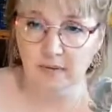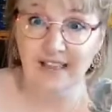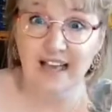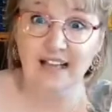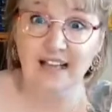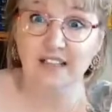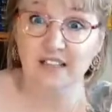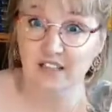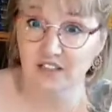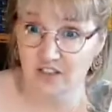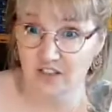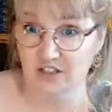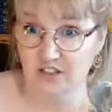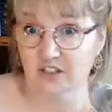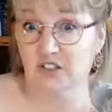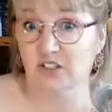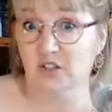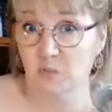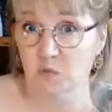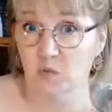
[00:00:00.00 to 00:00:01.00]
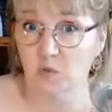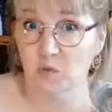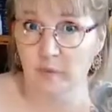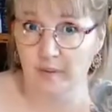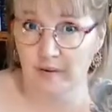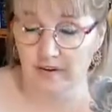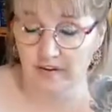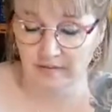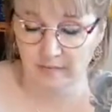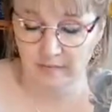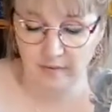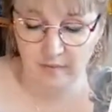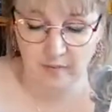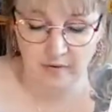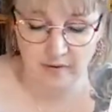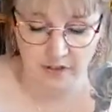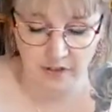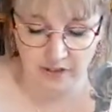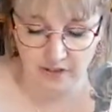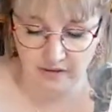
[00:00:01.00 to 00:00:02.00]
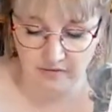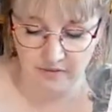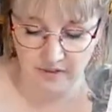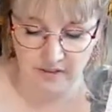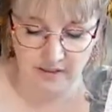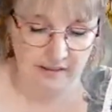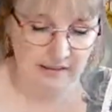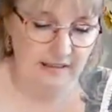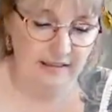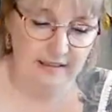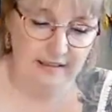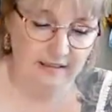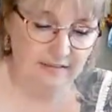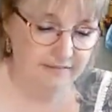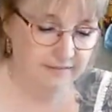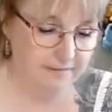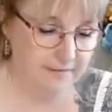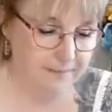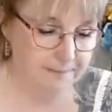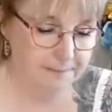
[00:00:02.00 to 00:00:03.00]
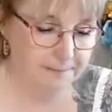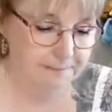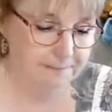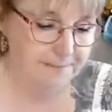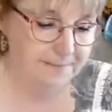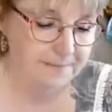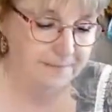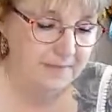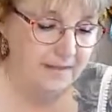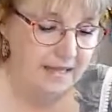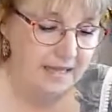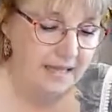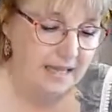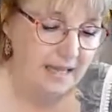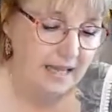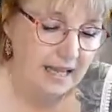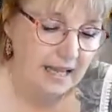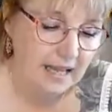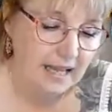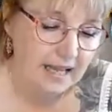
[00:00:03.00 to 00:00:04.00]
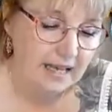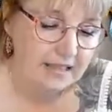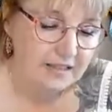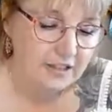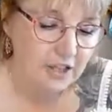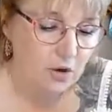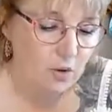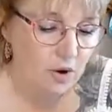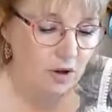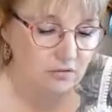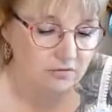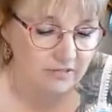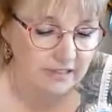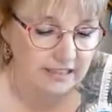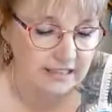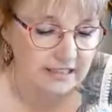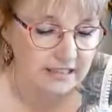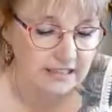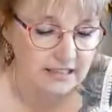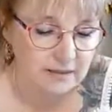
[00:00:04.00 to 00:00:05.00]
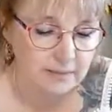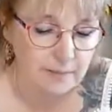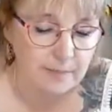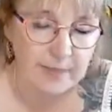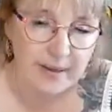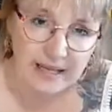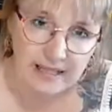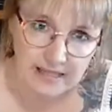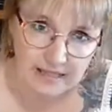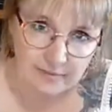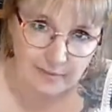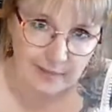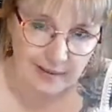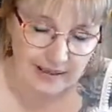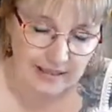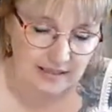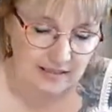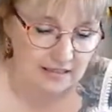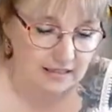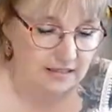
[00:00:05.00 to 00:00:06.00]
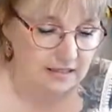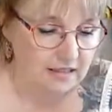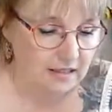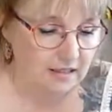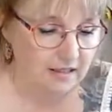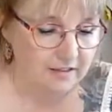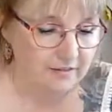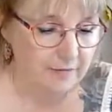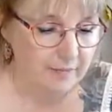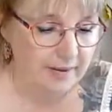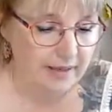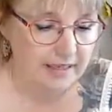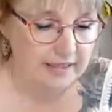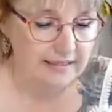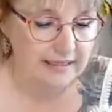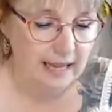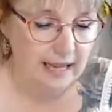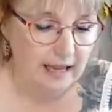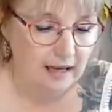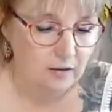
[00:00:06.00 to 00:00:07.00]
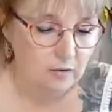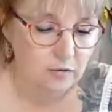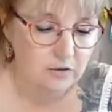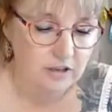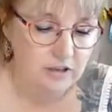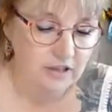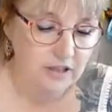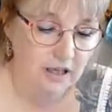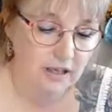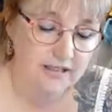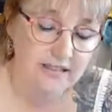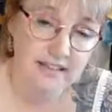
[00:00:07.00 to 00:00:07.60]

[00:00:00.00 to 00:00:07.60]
That's just a small part of my bookshelves. Love them. So I'll read some bits and pieces that I've picked out.